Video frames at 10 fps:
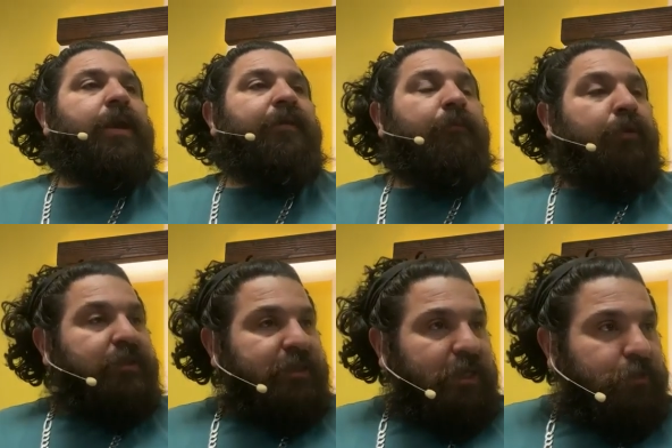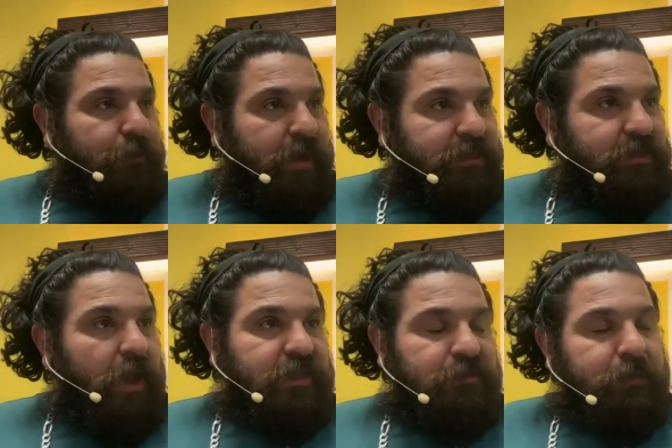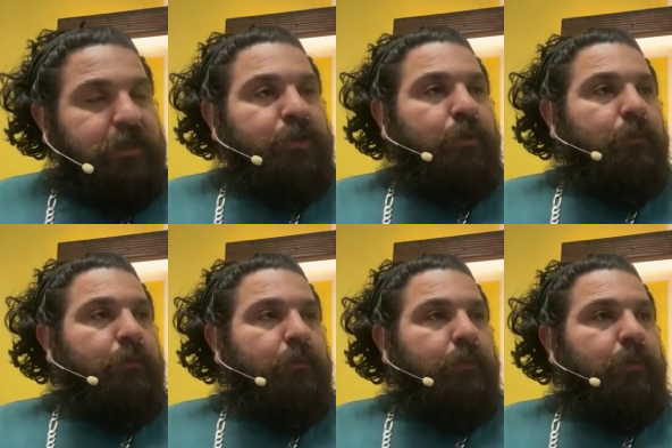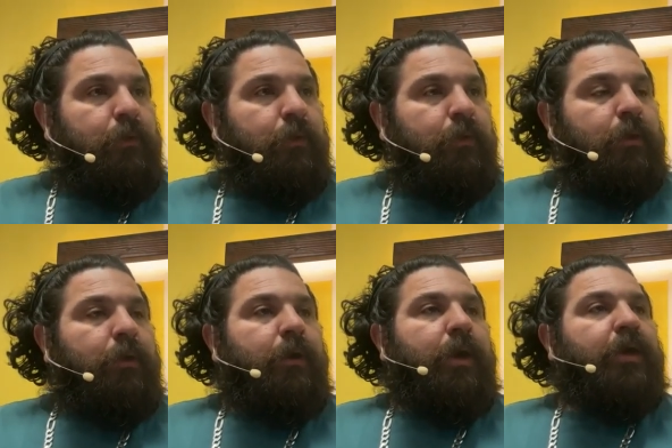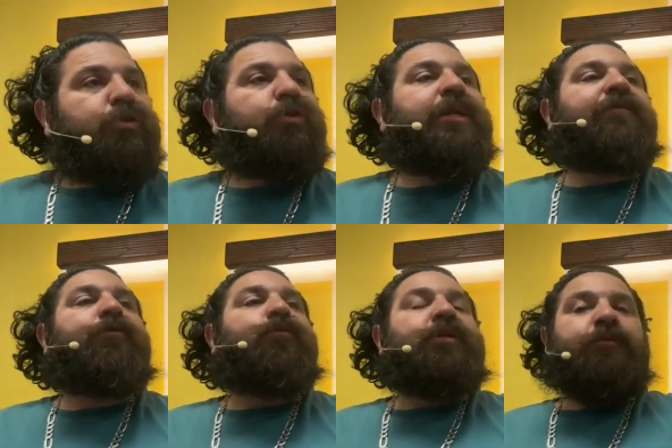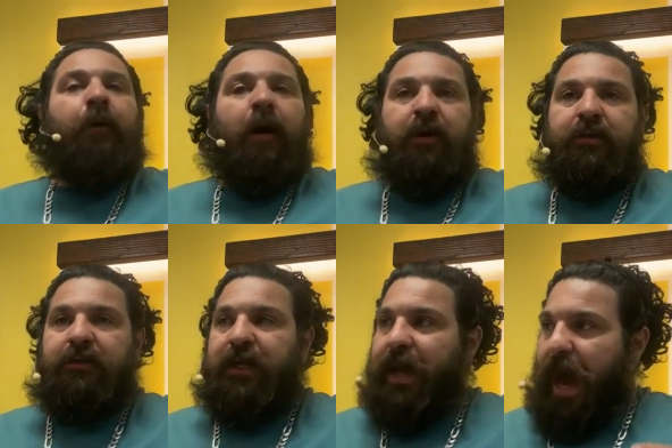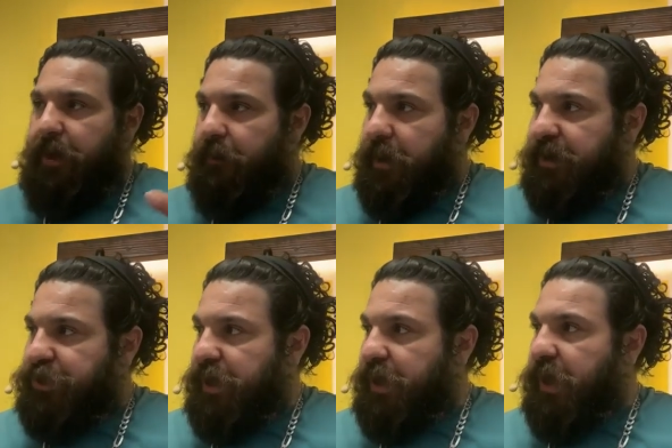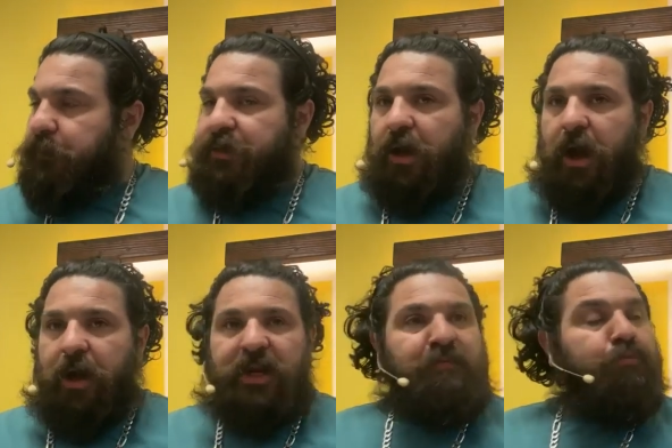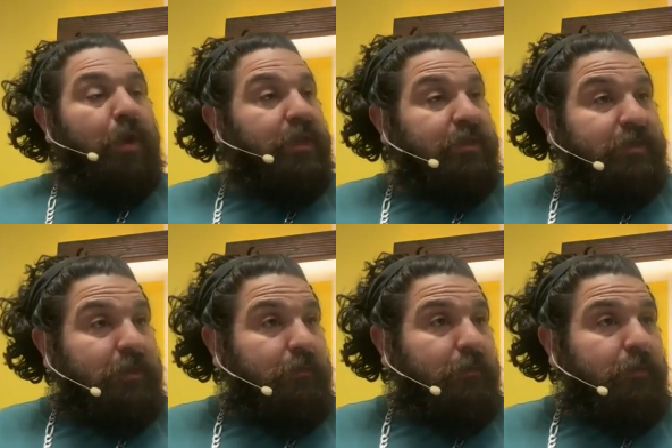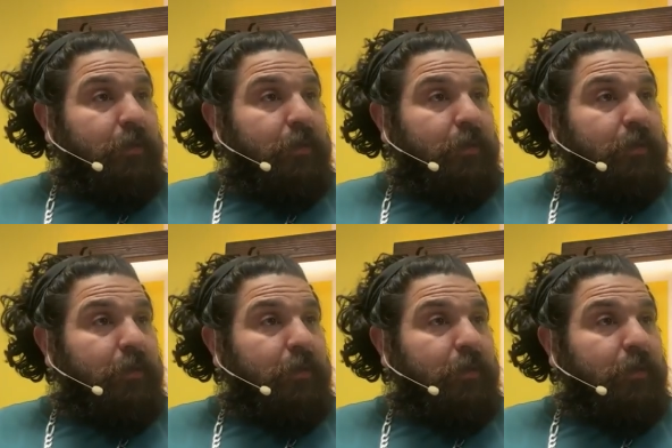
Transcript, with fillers: Nathan puts that to rest as God speaks through him. And so David responds in adoration and he comes to God and he praises him.